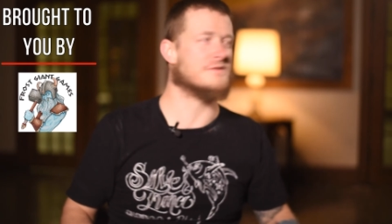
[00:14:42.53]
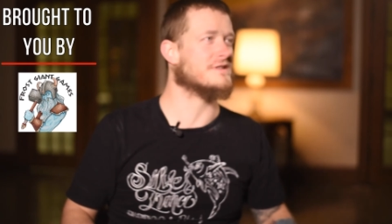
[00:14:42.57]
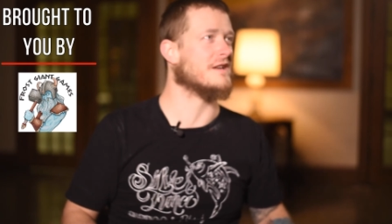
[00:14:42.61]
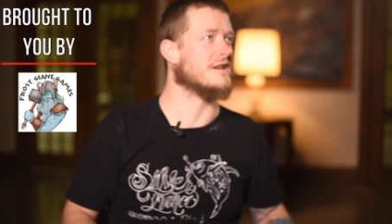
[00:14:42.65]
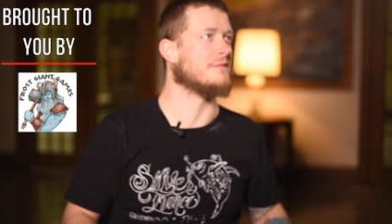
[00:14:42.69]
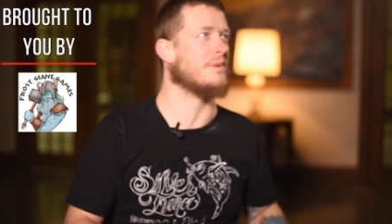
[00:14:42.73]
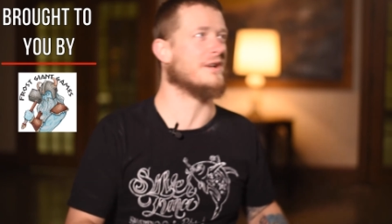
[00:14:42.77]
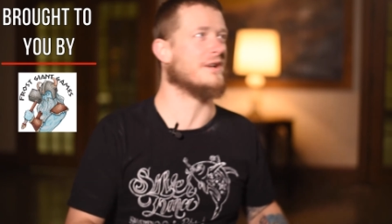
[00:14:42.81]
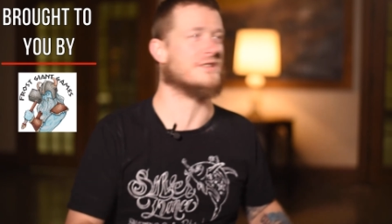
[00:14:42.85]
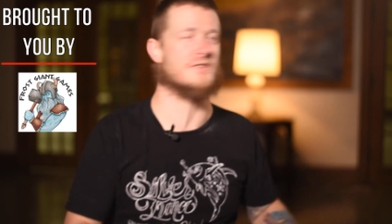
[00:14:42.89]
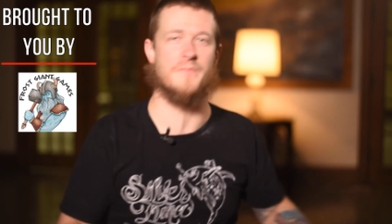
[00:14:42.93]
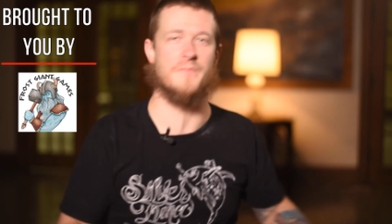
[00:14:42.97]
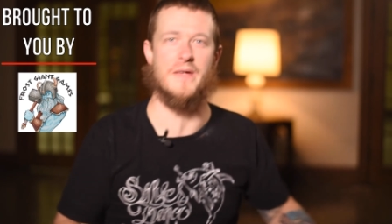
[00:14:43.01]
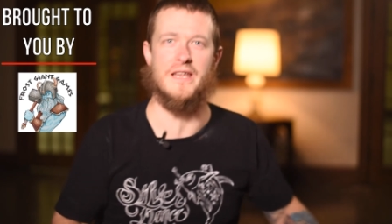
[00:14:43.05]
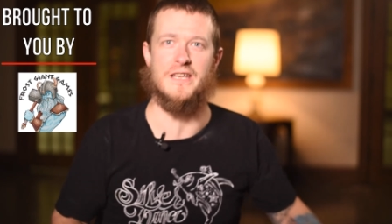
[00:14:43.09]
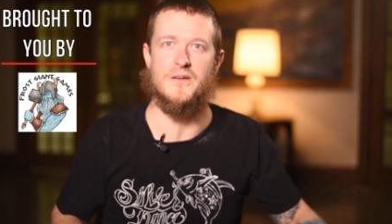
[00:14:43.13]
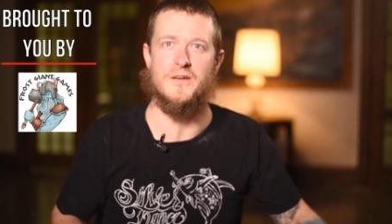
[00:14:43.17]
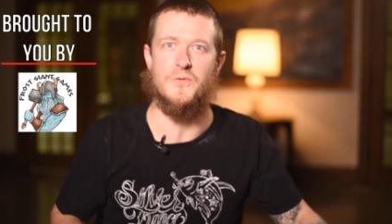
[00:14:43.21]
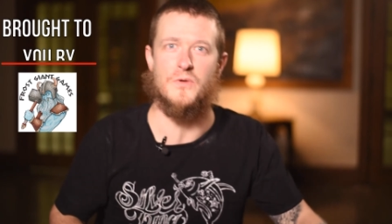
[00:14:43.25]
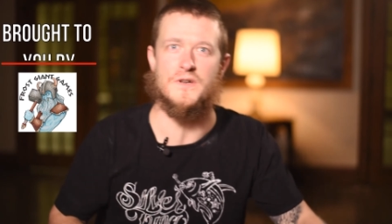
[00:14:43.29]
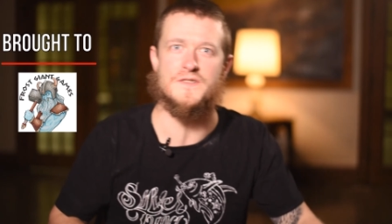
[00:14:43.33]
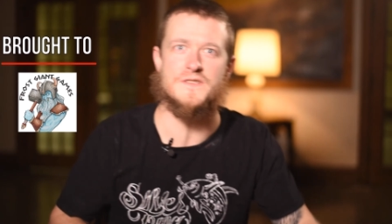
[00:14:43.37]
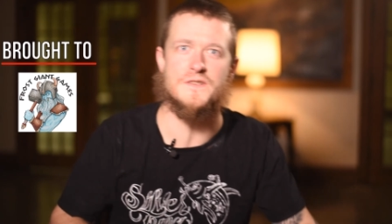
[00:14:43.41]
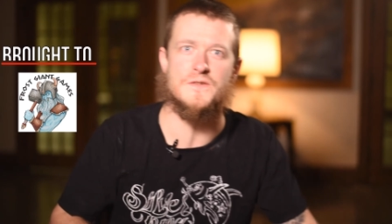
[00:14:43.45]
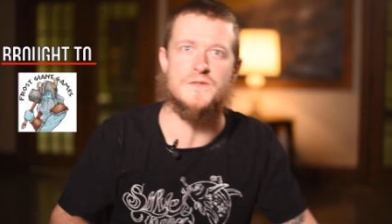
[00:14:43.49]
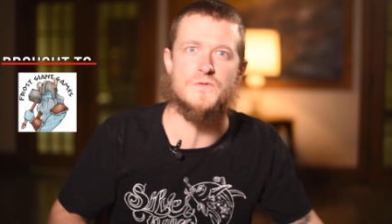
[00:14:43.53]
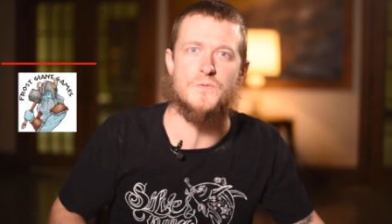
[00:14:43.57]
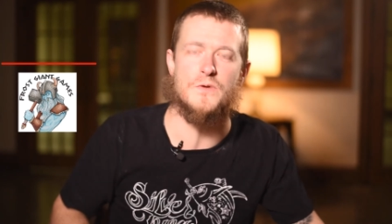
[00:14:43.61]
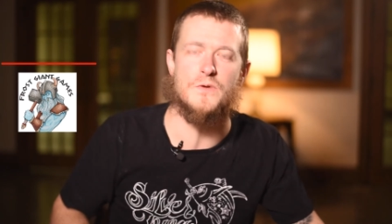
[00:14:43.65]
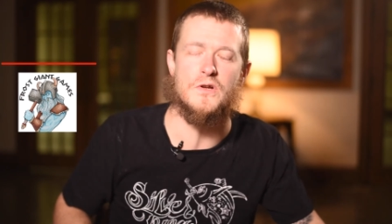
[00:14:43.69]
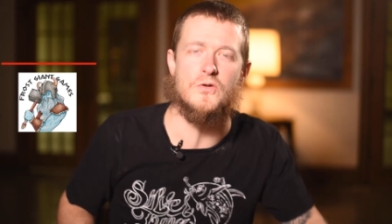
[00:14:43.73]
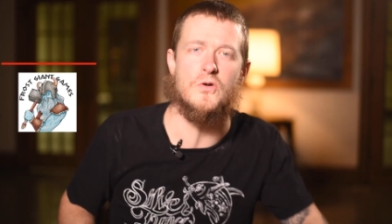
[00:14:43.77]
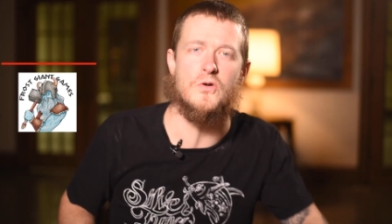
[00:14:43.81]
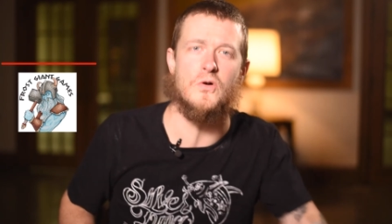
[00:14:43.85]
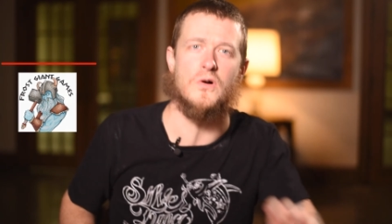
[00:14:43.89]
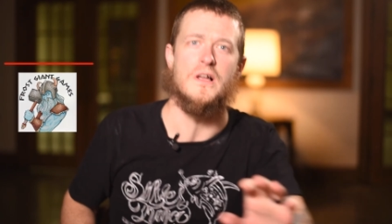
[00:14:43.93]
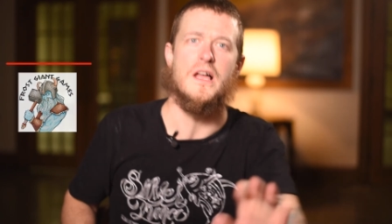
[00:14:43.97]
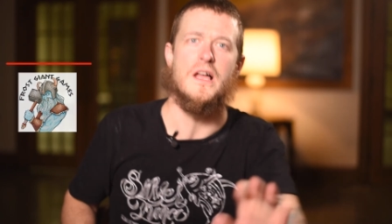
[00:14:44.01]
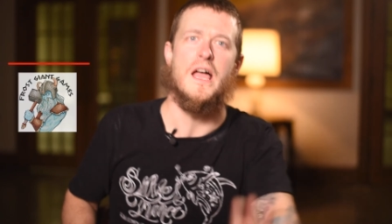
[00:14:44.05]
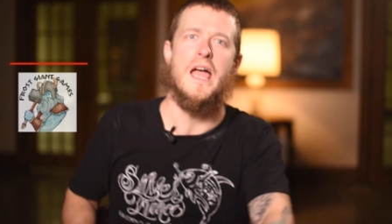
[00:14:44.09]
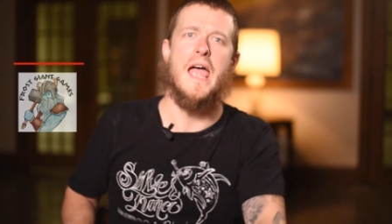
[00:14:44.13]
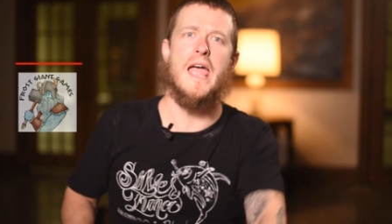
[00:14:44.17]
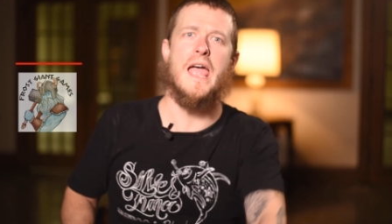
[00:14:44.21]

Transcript: was on Botchamania once, it was real cool.